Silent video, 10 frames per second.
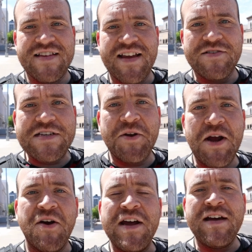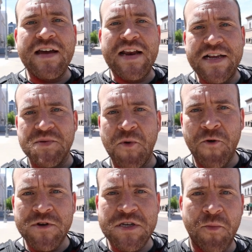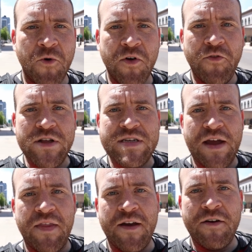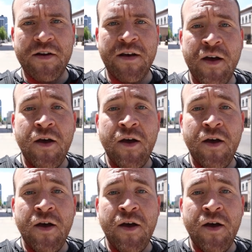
the downtown area and explore some more of what's down there and